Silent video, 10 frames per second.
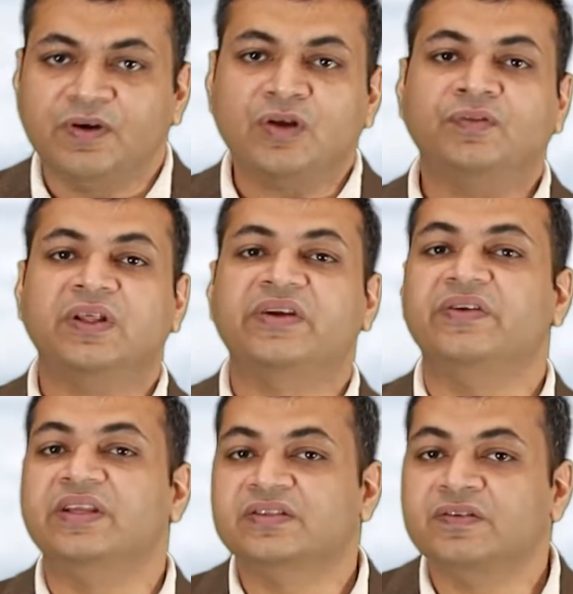one of the
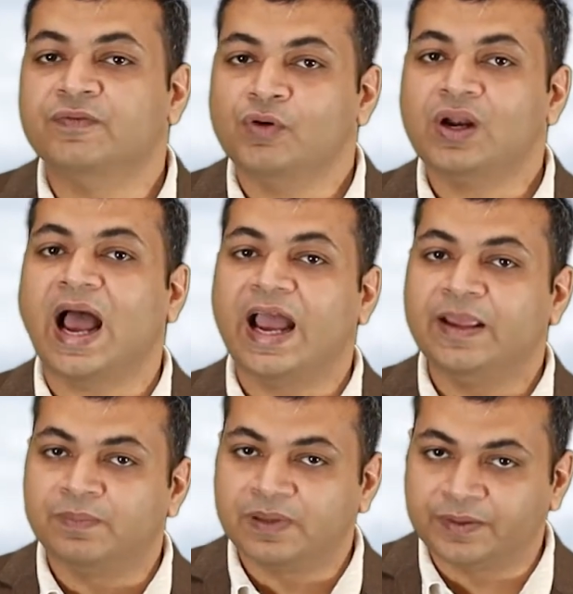reasons for
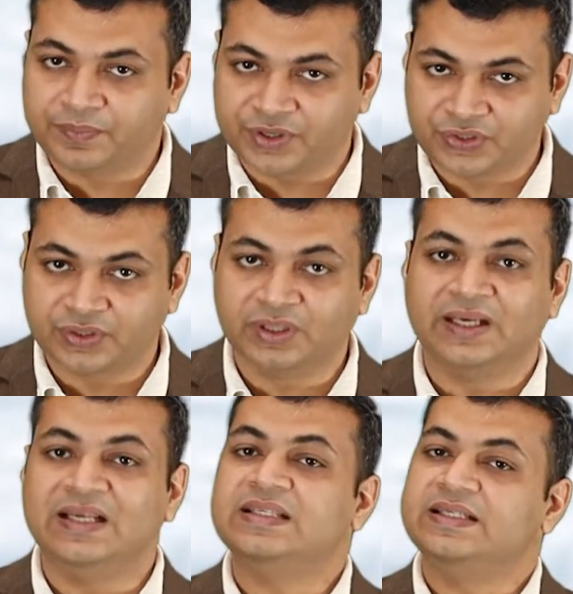high blood pressure
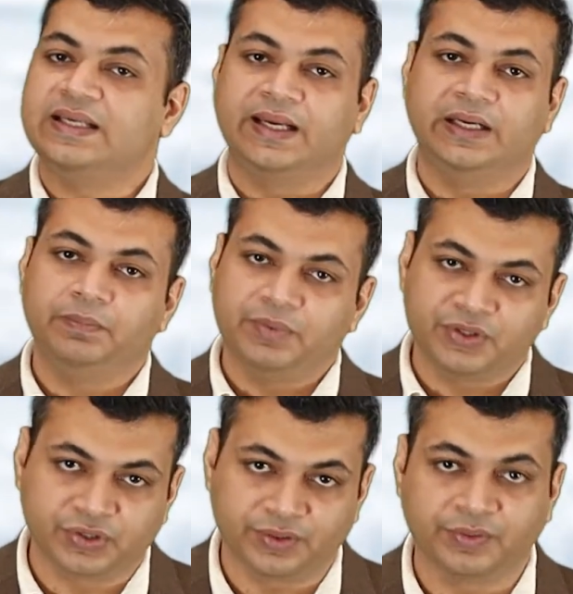in CKD
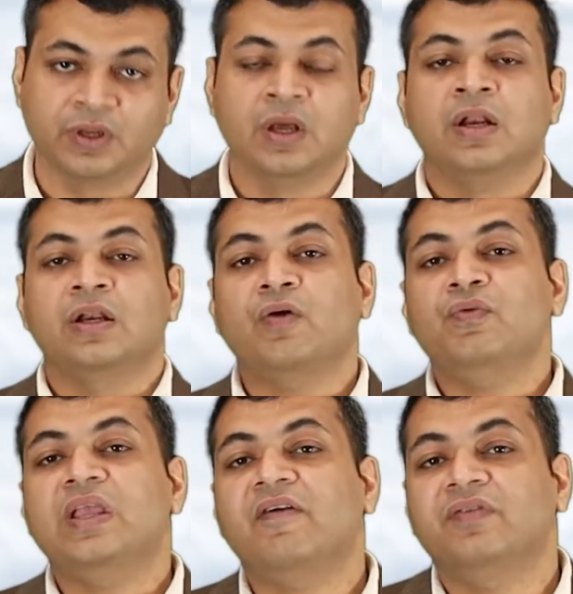patient. Now
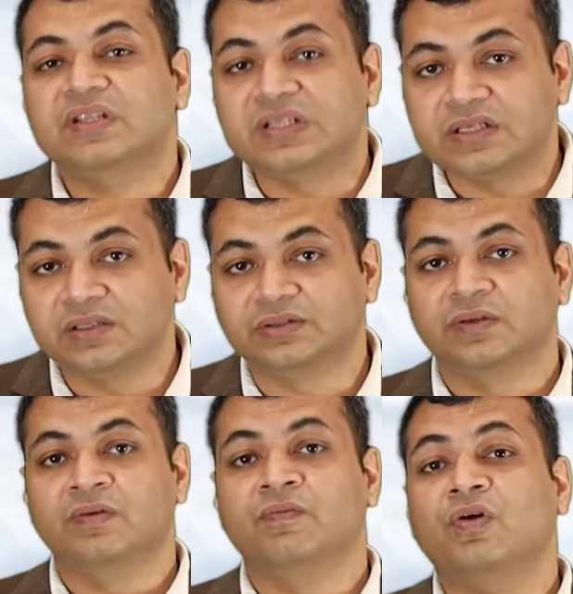we have discussed
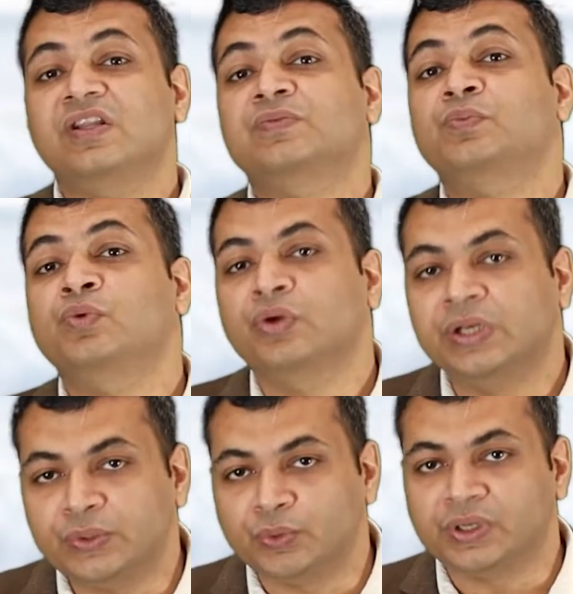what is
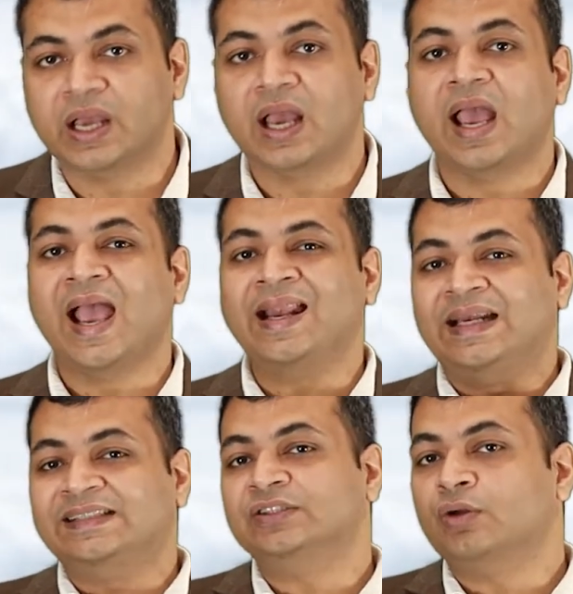proteinuria and
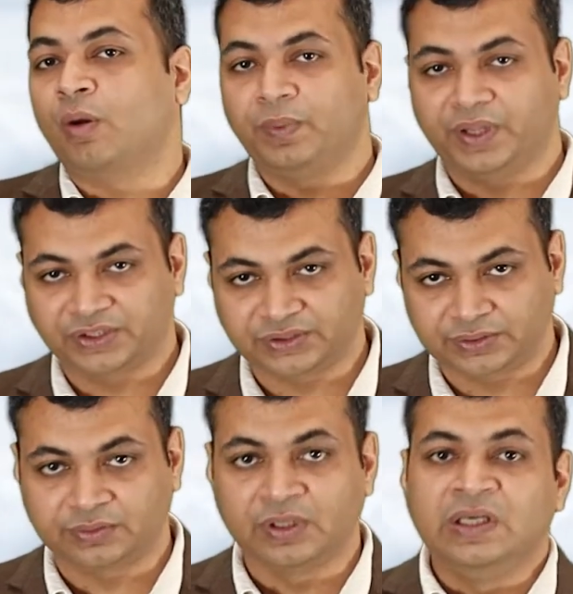its complication.
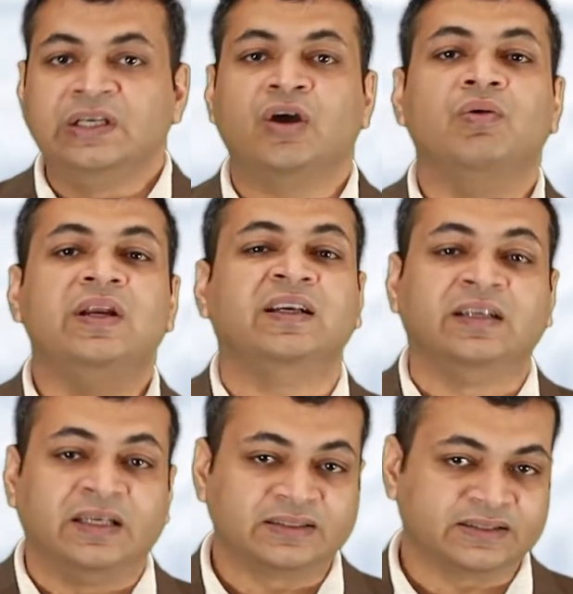Now let's
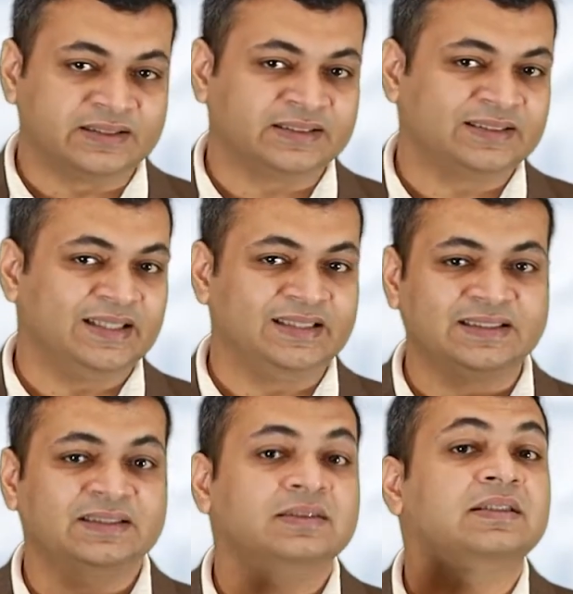discuss
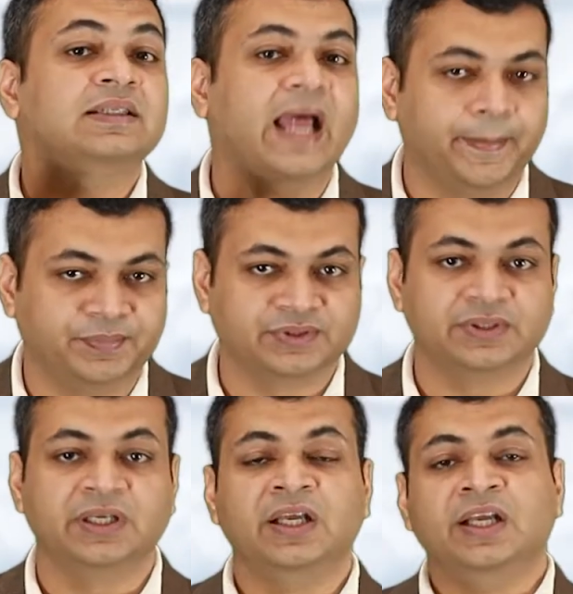its
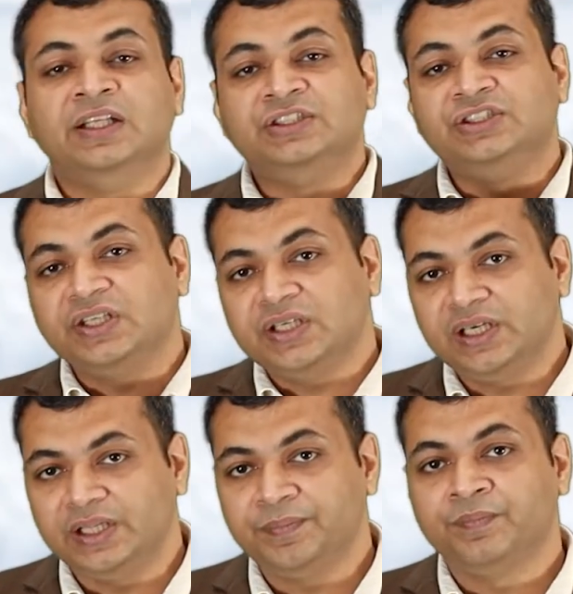types.
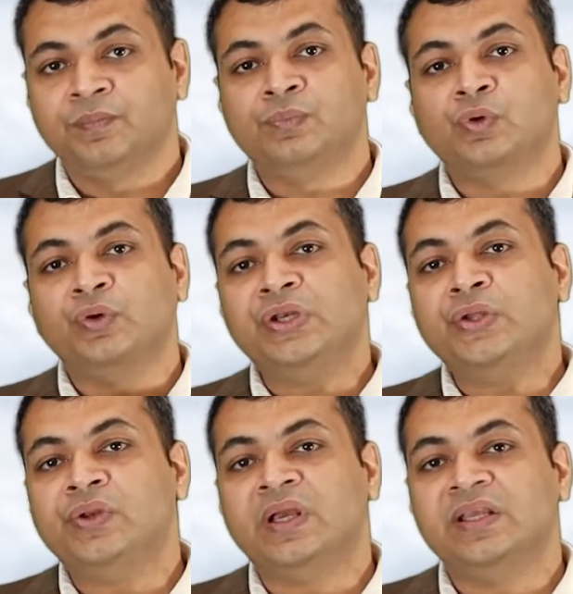Generally,
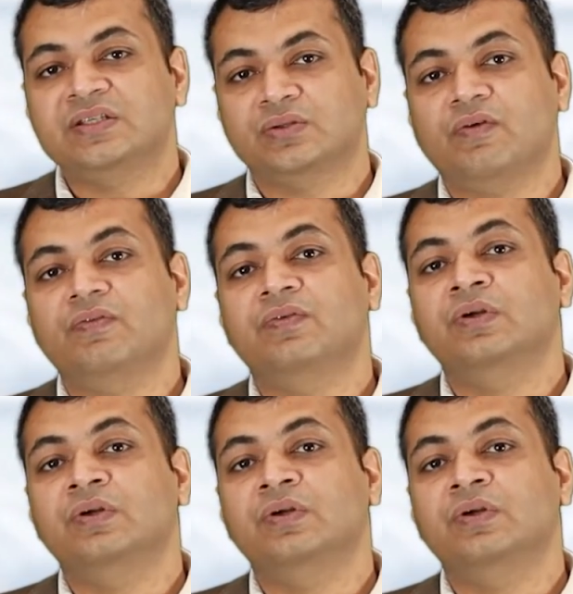proteinuria is of